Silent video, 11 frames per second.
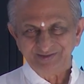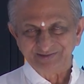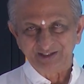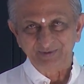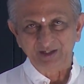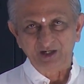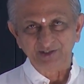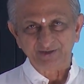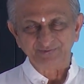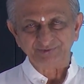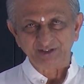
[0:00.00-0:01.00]
There will be a lot
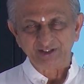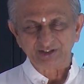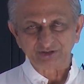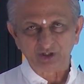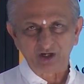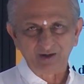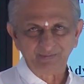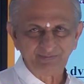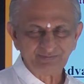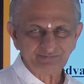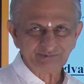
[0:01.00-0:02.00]
of
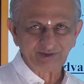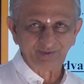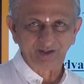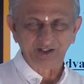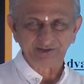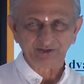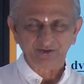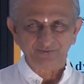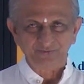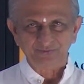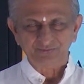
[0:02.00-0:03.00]
thunderstorm, there will be a lot
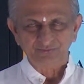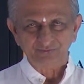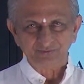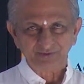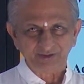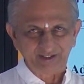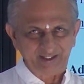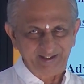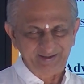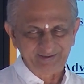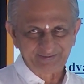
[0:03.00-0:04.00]
of
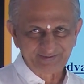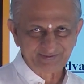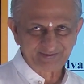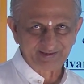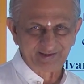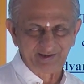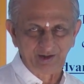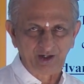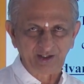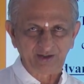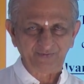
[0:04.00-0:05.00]
rains, a
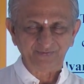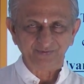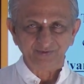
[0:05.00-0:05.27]
lot of